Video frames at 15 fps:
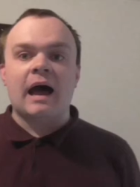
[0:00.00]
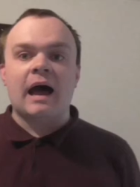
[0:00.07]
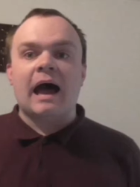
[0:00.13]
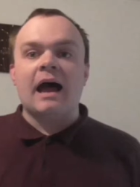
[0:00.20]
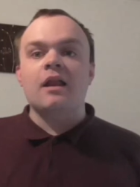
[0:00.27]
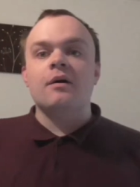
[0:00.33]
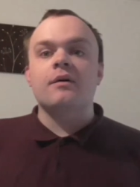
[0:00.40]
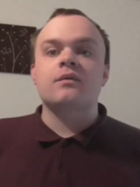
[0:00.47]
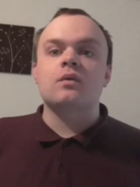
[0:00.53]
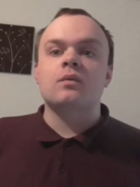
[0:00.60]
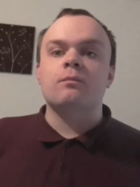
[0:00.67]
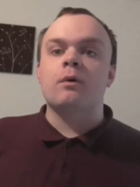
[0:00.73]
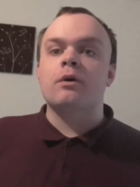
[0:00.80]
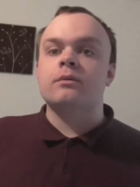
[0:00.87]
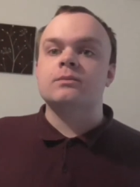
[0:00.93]
Hello
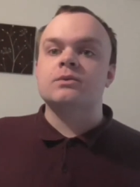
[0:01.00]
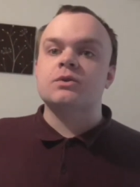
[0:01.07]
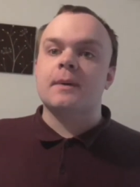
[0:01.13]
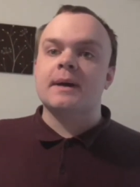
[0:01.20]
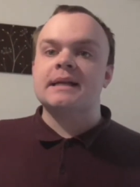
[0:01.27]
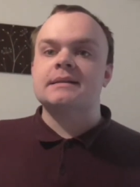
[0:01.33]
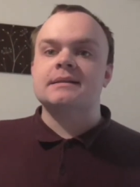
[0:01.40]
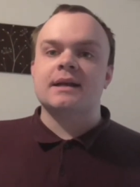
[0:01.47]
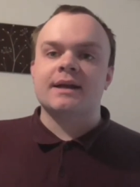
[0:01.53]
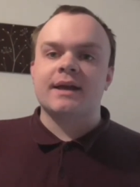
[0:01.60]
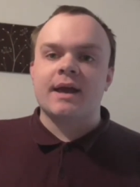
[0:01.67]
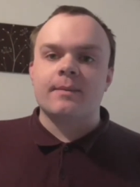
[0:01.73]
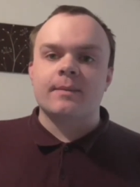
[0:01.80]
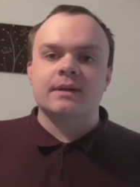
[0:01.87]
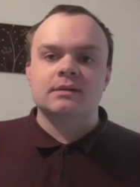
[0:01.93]
everyone, welcome to Adis's
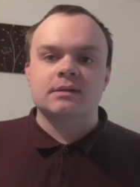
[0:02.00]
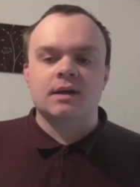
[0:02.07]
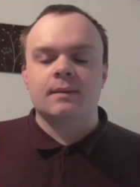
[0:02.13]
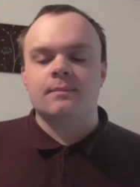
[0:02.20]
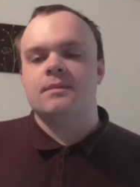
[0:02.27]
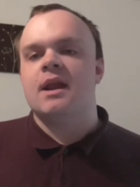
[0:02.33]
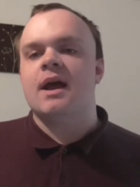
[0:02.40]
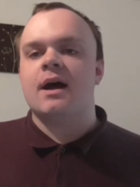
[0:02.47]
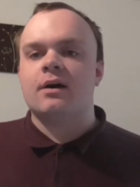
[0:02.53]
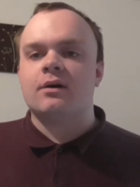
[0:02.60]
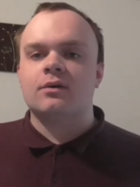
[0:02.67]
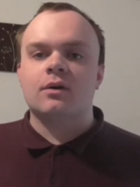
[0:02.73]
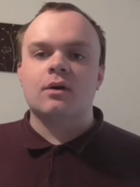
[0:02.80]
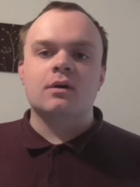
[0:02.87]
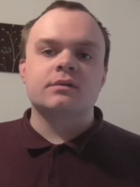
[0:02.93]
Gaming Time.
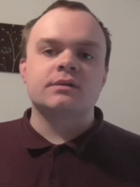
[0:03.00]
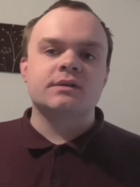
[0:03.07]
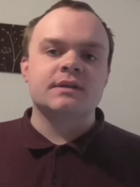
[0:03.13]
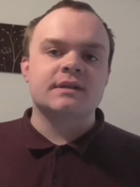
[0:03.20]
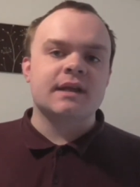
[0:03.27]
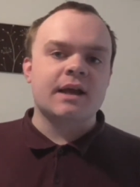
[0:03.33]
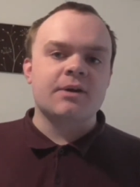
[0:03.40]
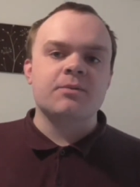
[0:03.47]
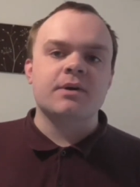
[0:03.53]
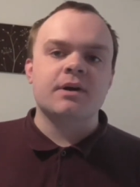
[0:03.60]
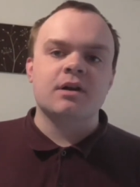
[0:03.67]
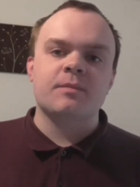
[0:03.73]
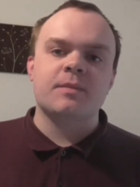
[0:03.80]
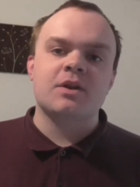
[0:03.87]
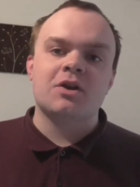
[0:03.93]
Now, today we're
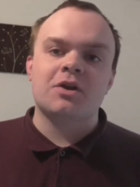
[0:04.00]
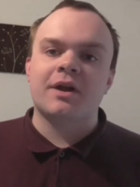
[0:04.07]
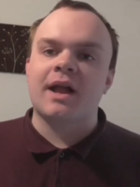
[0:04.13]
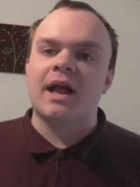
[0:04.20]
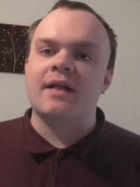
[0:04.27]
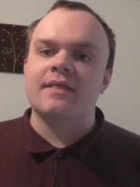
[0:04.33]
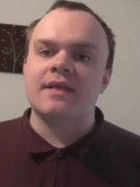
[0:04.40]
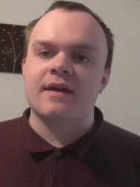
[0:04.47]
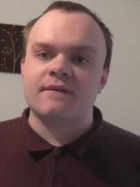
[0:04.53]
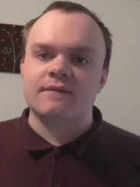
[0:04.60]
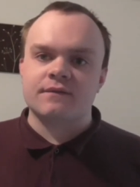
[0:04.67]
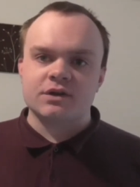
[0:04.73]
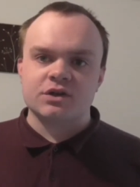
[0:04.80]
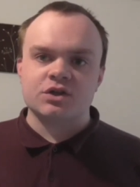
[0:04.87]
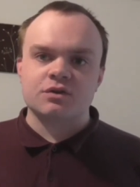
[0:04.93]
going to be looking at the
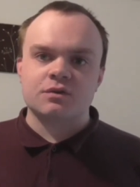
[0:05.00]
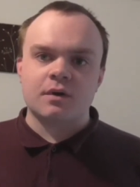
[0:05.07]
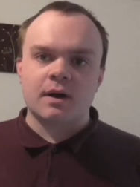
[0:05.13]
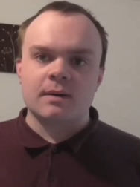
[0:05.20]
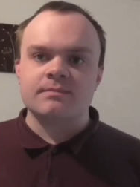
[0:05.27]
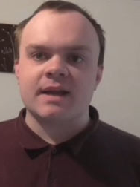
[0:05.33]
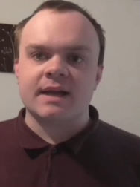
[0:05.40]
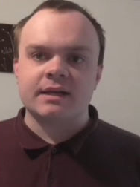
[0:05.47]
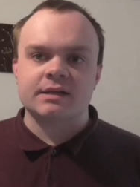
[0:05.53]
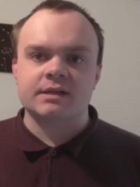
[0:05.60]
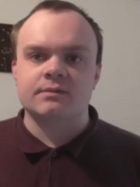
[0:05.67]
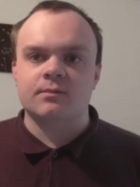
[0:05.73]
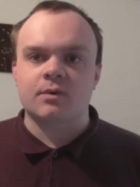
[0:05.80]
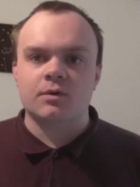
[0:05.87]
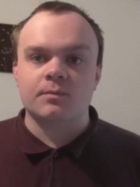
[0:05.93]
official
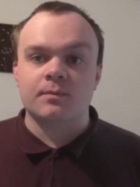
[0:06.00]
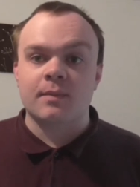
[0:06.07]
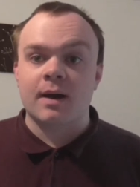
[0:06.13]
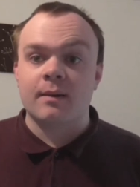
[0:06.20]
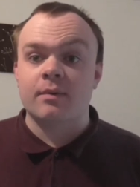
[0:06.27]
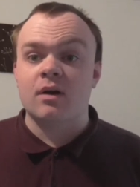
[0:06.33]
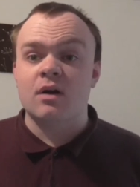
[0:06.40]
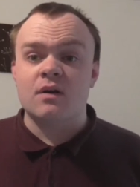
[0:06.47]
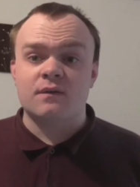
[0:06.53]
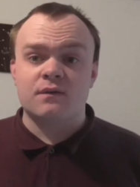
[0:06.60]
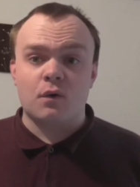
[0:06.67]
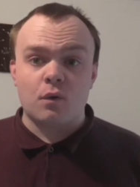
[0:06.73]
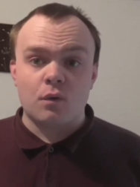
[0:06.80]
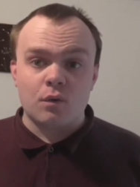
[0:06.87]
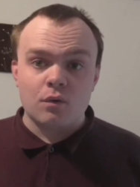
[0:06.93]
updated roadmap
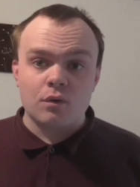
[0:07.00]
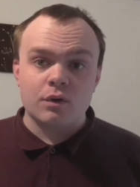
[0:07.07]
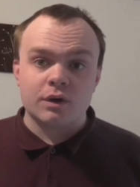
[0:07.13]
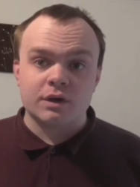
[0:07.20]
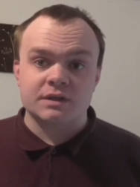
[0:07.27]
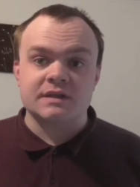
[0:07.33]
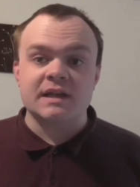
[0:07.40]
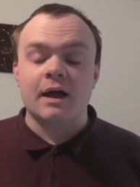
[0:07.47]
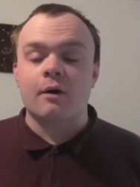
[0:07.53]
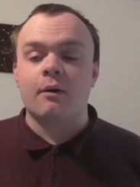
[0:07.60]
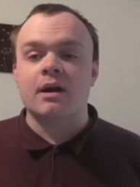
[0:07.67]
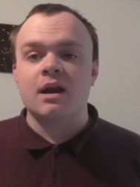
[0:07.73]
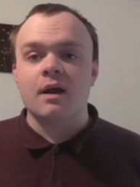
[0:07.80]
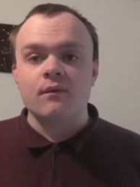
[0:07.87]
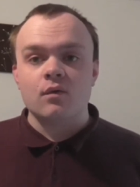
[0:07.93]
for August. Now,
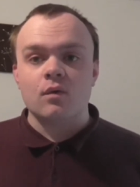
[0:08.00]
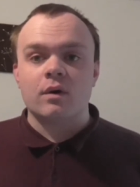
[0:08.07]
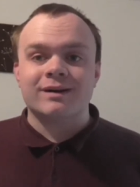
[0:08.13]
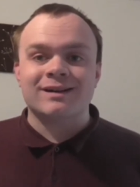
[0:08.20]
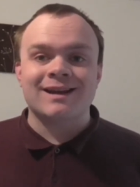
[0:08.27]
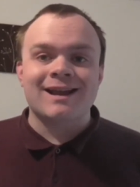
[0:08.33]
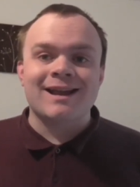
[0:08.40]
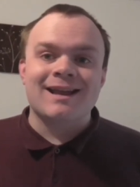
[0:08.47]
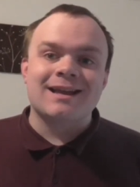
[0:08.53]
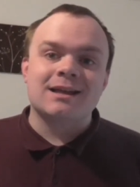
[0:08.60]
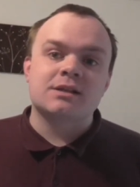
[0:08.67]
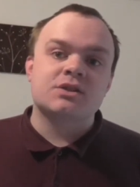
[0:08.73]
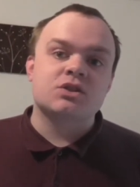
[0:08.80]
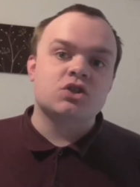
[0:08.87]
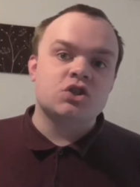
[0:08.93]
another one
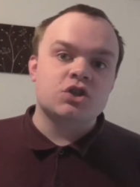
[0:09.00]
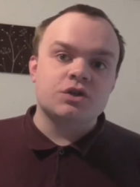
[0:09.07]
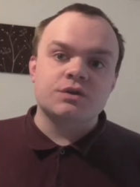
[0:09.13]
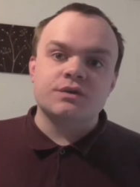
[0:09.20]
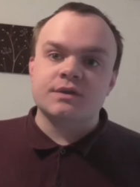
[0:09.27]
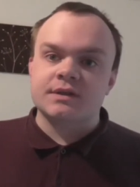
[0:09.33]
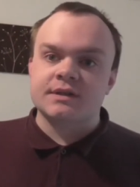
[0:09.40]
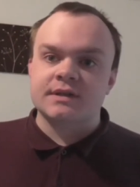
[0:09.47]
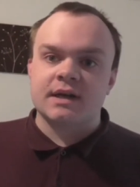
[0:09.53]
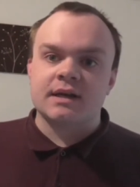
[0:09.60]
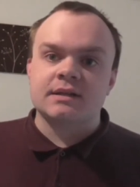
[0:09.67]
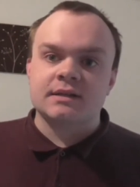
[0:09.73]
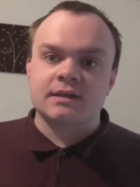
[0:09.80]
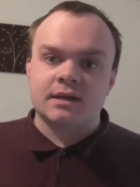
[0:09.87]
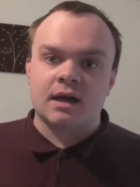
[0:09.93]
is due to
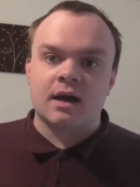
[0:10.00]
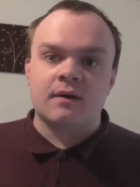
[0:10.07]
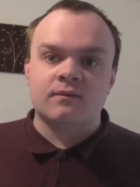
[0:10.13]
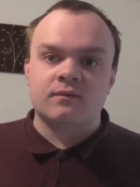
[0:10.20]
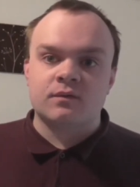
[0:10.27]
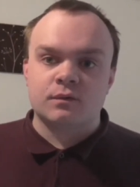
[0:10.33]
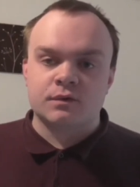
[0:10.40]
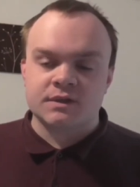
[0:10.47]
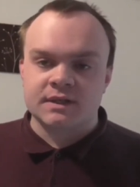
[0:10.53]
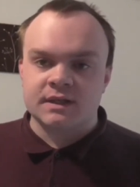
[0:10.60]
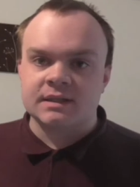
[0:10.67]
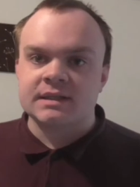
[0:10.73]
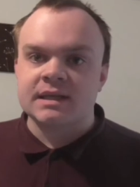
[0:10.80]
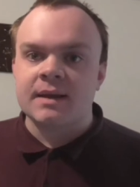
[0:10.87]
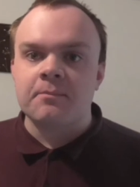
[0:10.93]
set to come for
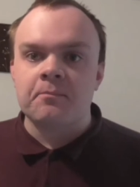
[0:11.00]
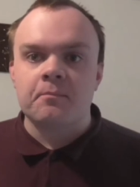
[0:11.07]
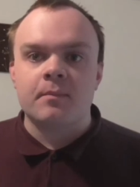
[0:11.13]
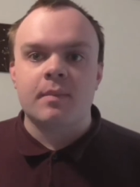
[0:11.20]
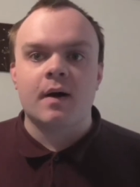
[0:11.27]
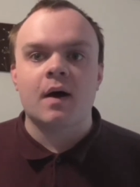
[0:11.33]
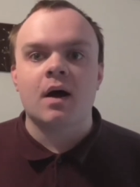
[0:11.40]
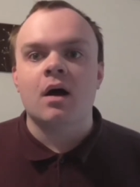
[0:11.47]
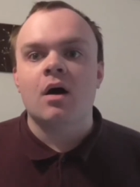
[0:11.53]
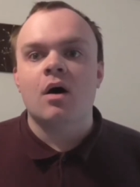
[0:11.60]
September